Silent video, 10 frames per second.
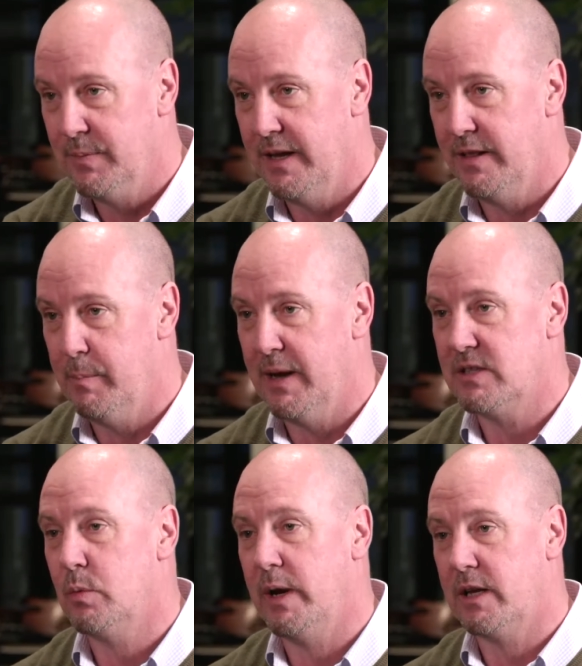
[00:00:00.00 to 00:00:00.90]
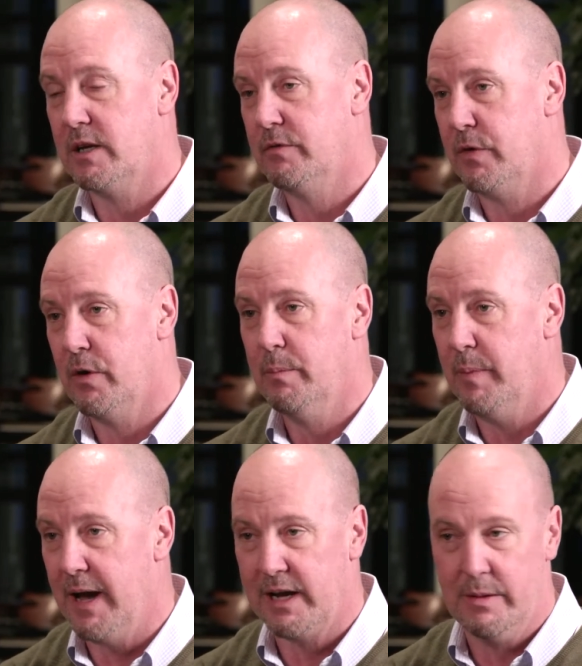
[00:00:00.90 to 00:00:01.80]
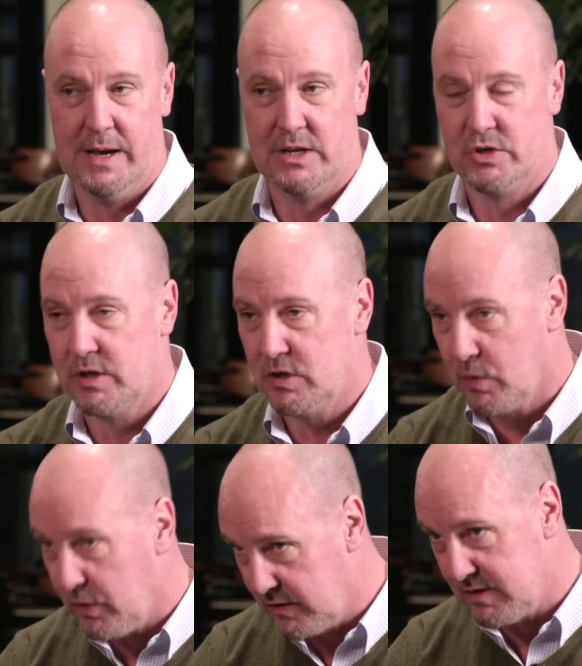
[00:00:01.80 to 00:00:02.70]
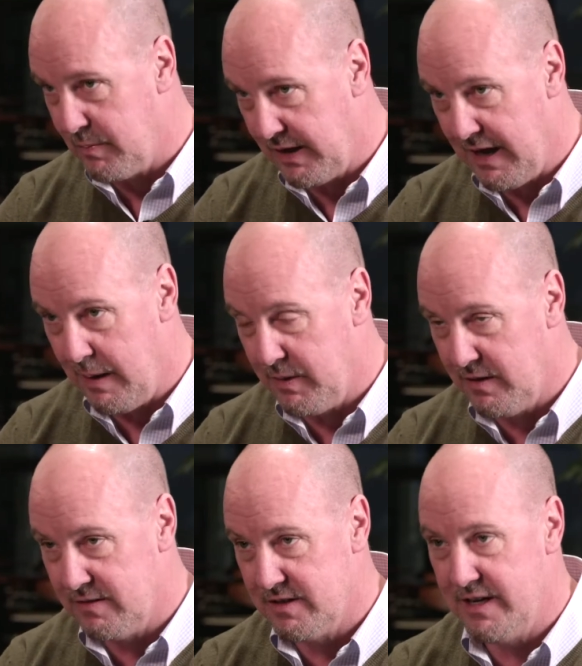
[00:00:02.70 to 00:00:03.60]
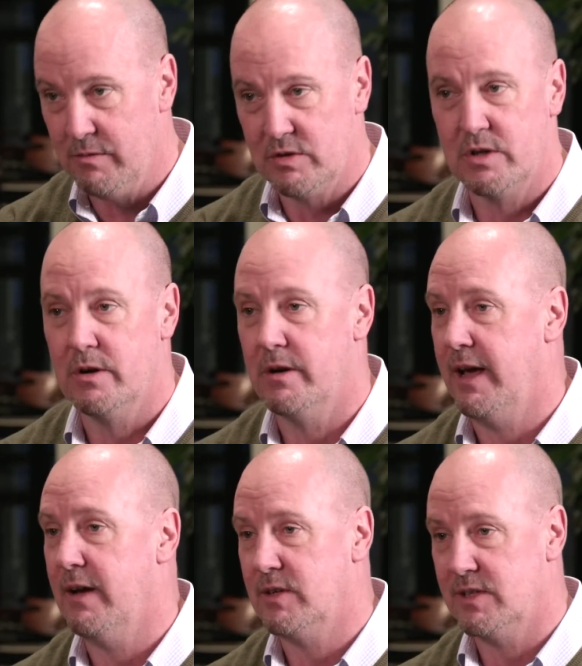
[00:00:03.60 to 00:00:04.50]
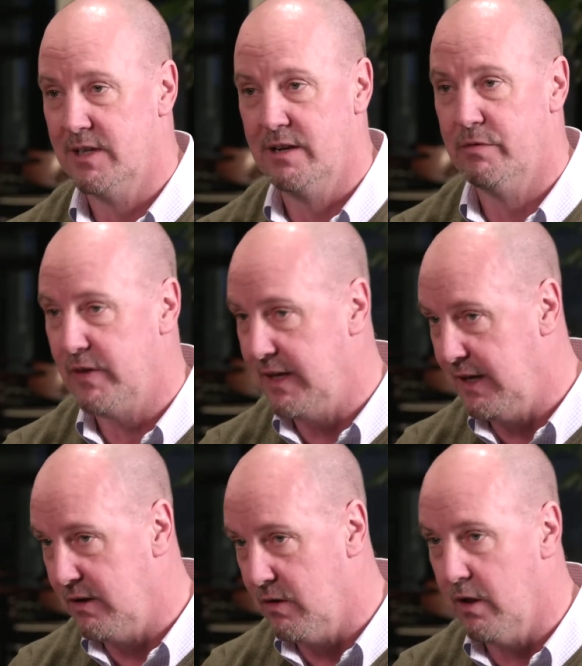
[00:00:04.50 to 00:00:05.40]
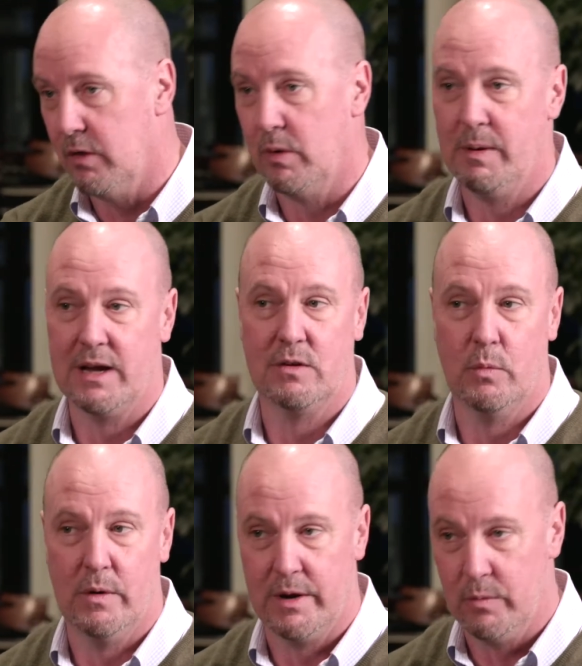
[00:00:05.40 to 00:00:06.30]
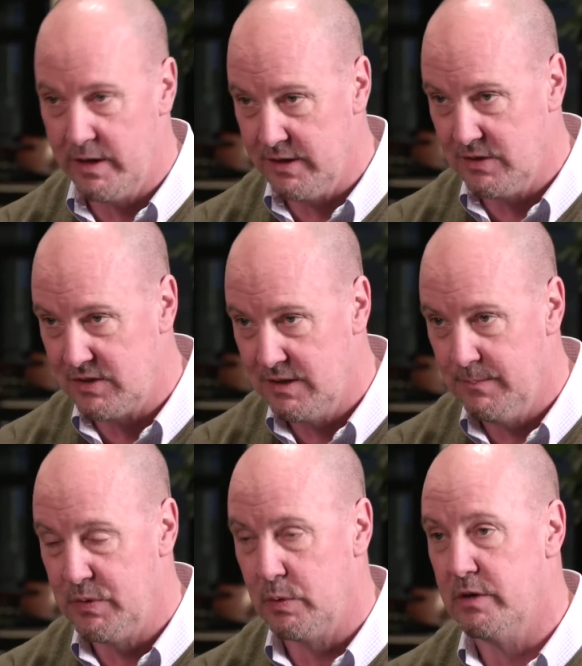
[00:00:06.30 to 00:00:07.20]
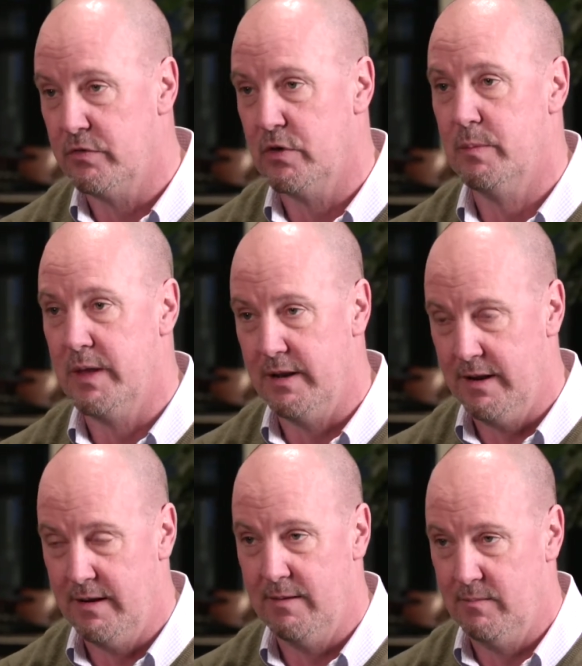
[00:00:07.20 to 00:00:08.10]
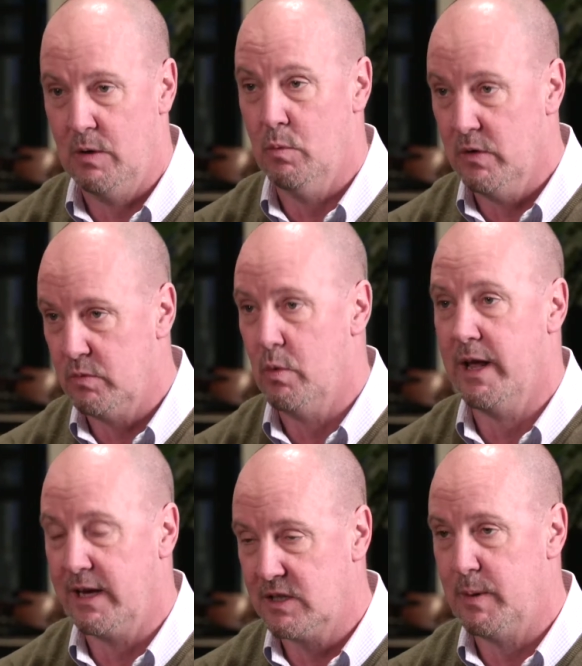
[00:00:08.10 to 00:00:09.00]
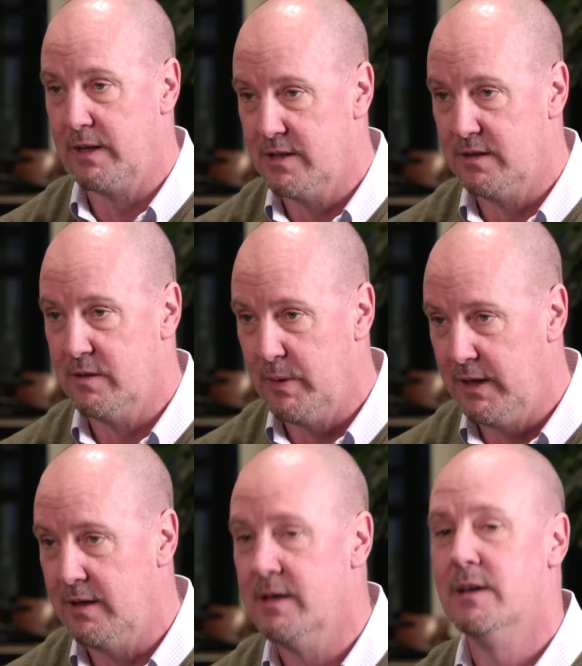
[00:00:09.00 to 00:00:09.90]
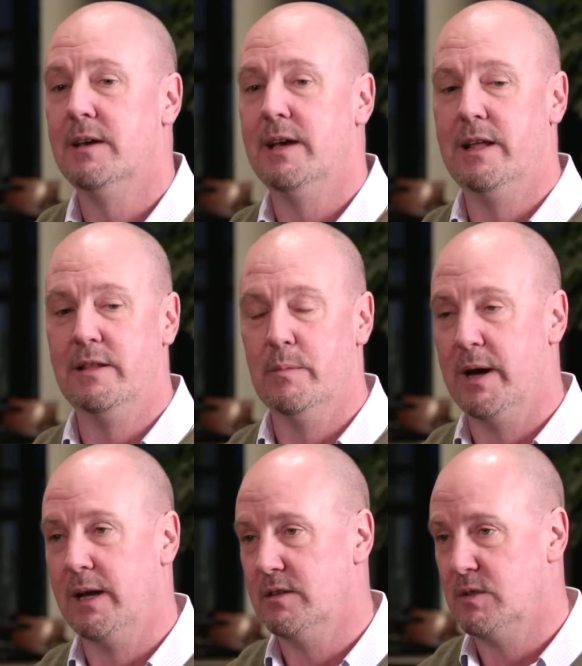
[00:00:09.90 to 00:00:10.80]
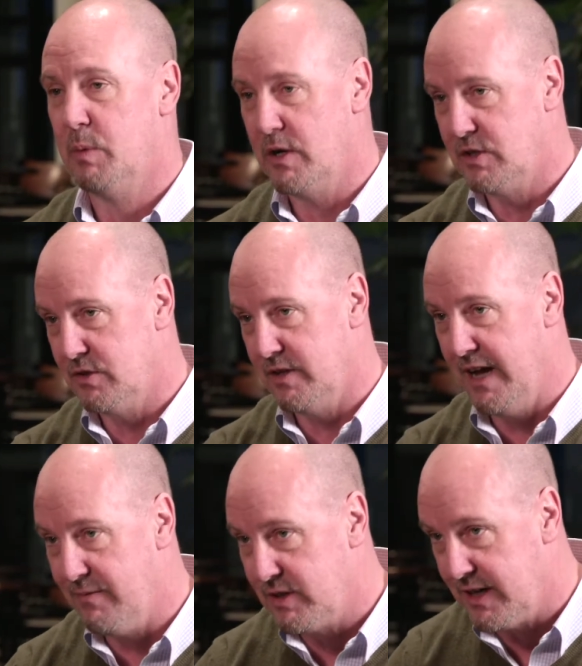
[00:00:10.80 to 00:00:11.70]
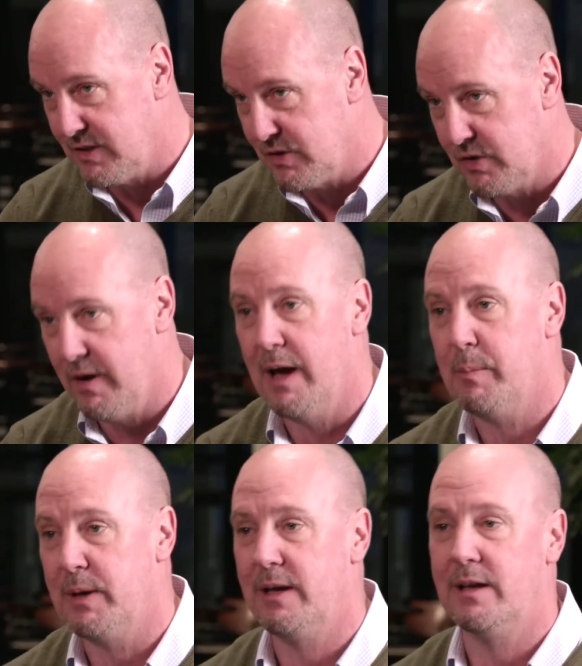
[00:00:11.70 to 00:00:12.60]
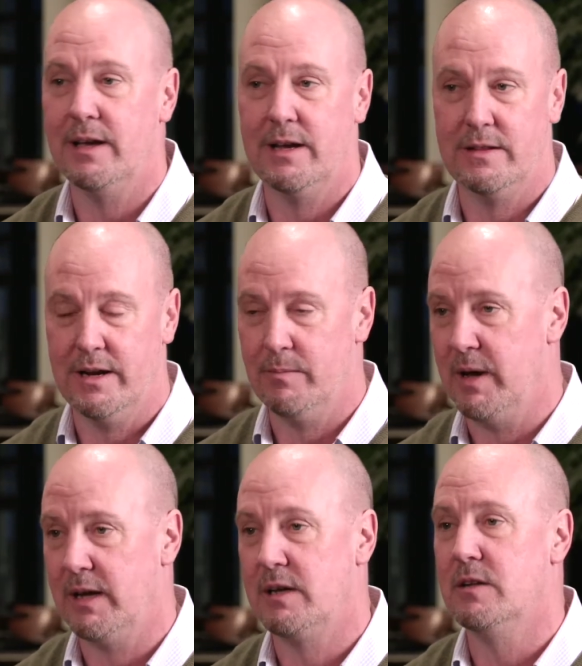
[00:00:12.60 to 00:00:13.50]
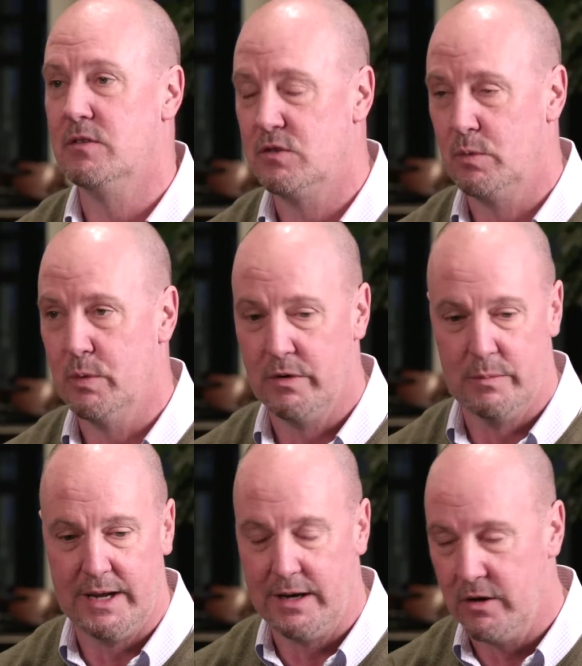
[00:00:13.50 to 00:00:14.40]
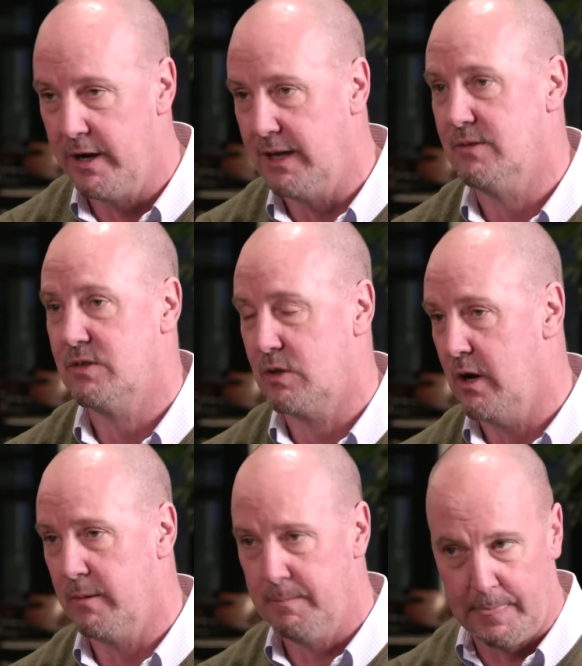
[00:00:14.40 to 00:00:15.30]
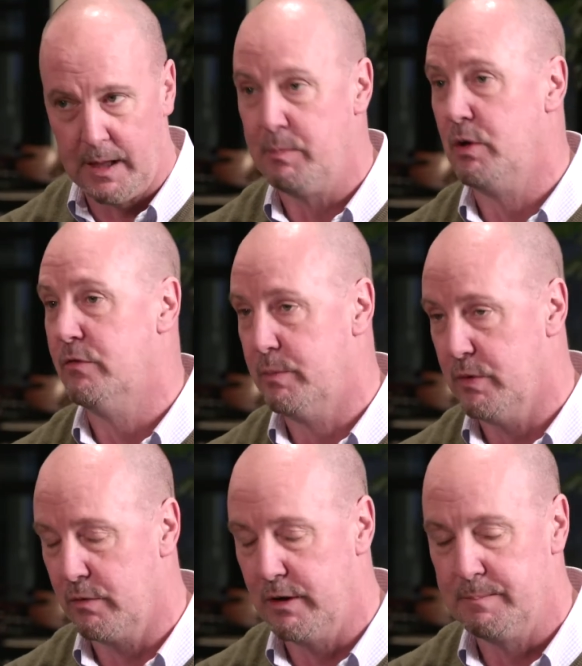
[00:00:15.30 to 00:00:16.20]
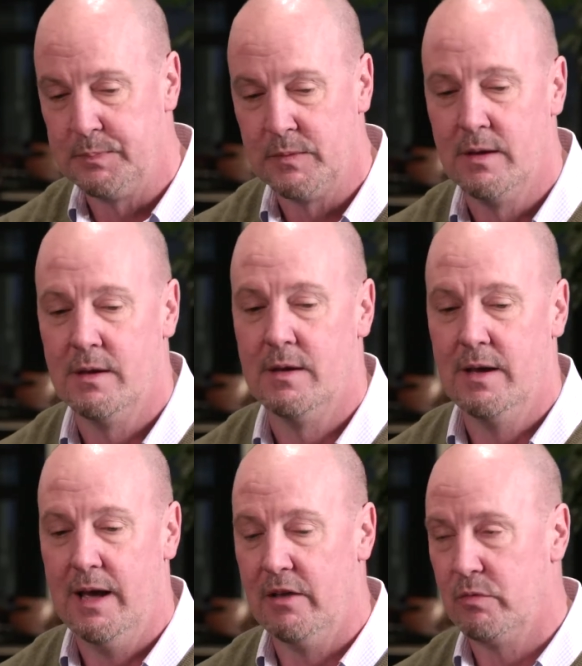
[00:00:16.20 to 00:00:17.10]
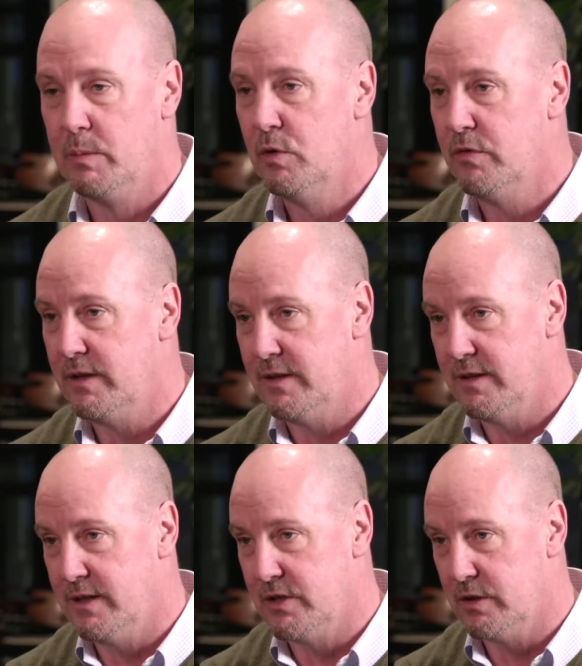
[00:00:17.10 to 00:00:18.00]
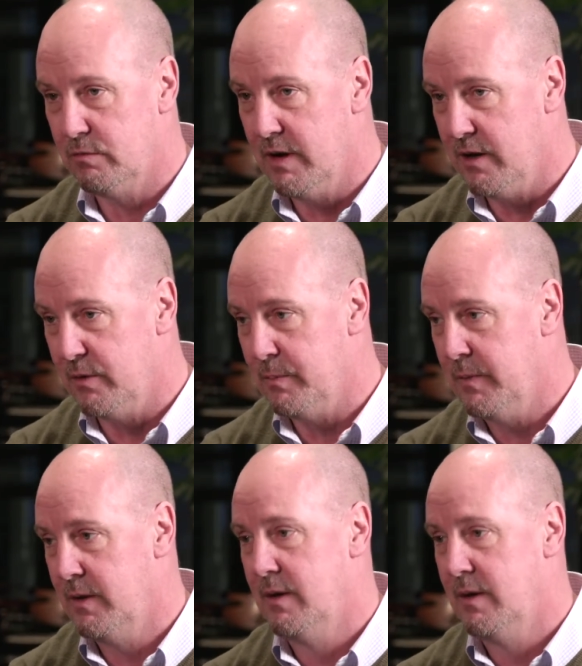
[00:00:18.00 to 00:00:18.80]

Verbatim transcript: And the best way to confirm back in a master control that something happened is a net return. I have to send a feed all the way back to where I was to confirm that it was what I expected it to be, and that my sponsors and advertisers are happy, and that my consumer and my end audience got a beautiful program. As we move into the digital realm,